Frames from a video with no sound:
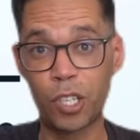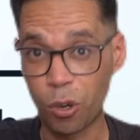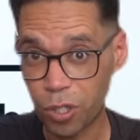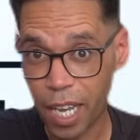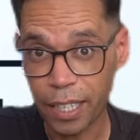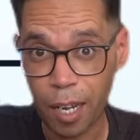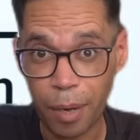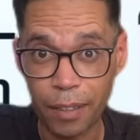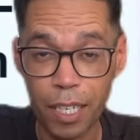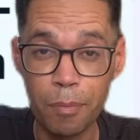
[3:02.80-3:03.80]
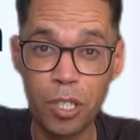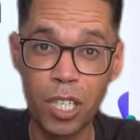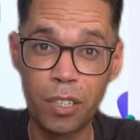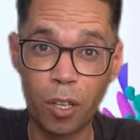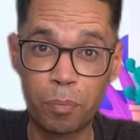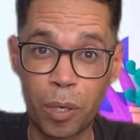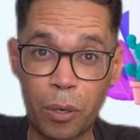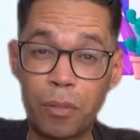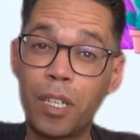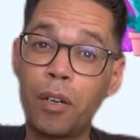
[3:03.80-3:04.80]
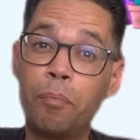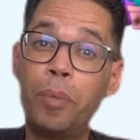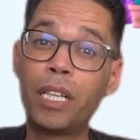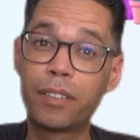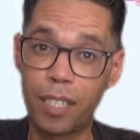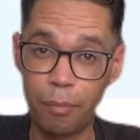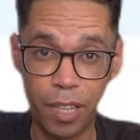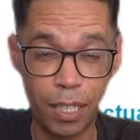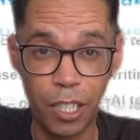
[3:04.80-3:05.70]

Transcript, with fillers: Go sign up at Imagine dot b o, build something